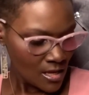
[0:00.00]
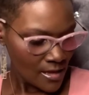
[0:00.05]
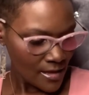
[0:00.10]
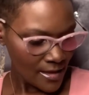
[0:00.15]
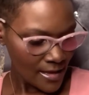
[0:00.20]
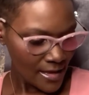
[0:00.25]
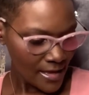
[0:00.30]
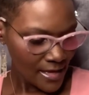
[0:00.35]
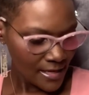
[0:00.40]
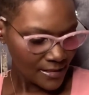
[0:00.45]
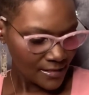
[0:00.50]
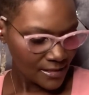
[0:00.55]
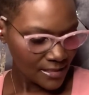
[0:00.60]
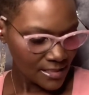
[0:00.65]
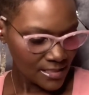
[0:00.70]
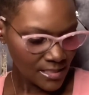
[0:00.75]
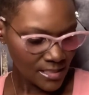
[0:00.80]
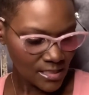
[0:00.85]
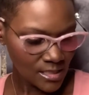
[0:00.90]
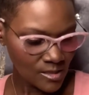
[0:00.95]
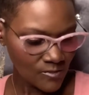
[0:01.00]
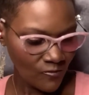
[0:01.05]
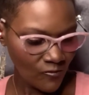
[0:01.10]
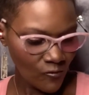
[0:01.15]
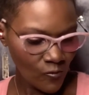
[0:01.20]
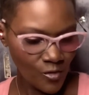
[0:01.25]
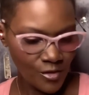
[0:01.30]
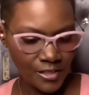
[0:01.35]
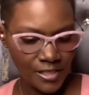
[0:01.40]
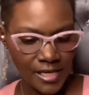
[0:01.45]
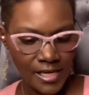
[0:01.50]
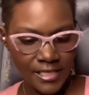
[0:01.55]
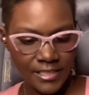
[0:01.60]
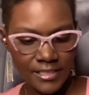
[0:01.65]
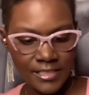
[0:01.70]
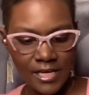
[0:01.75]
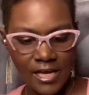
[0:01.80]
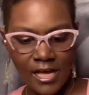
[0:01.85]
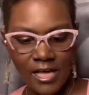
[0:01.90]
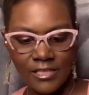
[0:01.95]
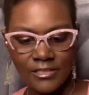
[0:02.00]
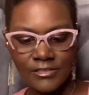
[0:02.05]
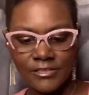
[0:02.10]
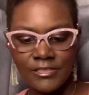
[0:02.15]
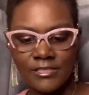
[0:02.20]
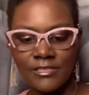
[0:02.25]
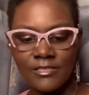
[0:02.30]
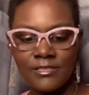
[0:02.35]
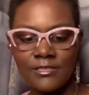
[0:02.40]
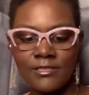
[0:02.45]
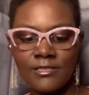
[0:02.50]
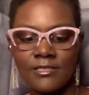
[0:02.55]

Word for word: And this is $48.